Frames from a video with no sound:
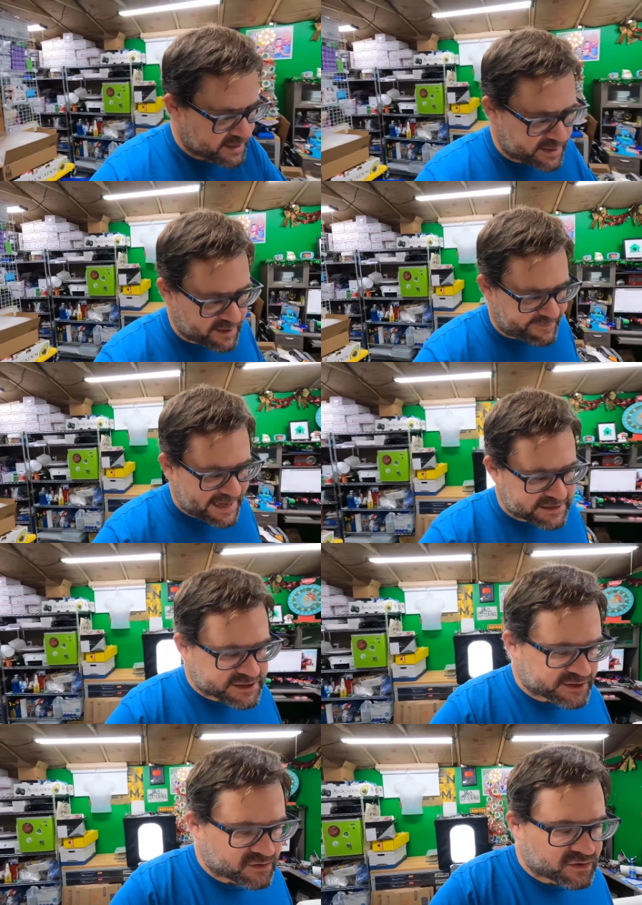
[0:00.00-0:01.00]
yeah, that
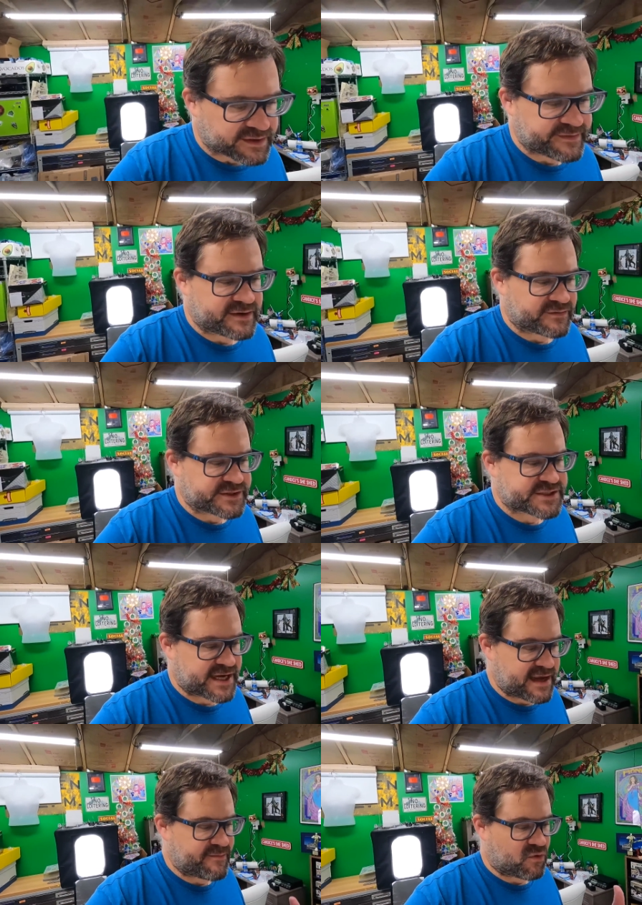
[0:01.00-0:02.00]
sold. And then on the
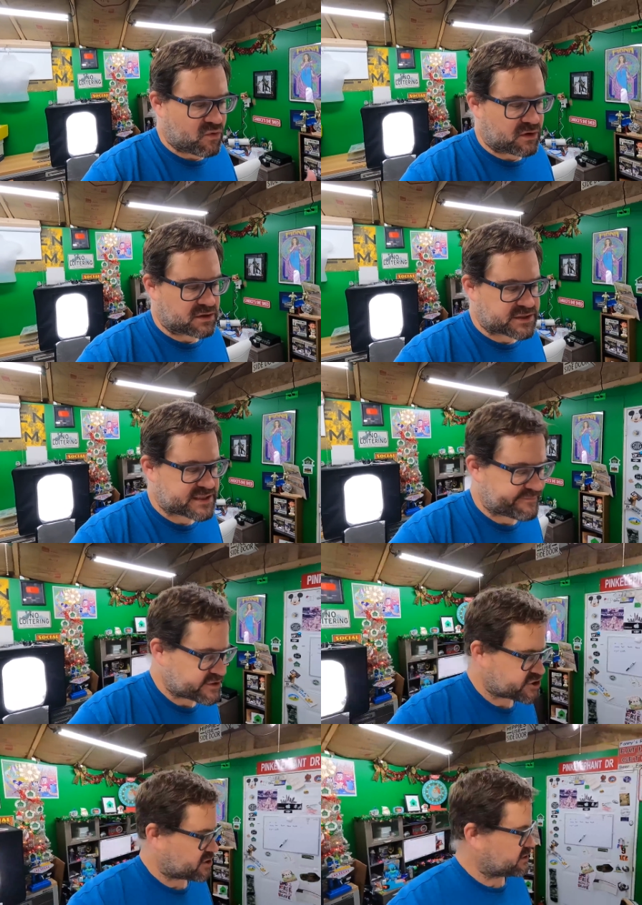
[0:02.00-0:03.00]
same order,
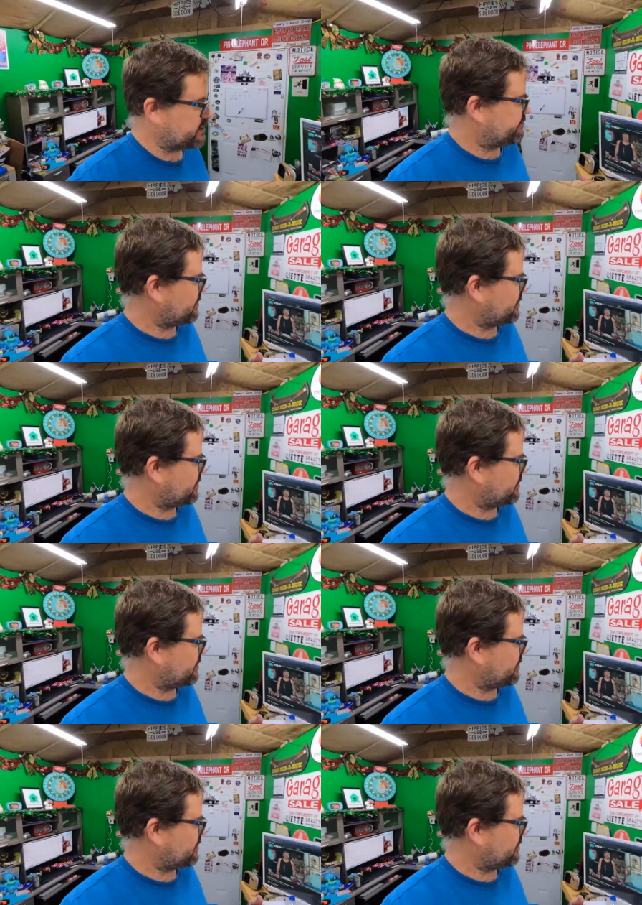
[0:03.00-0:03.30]
7 Charlie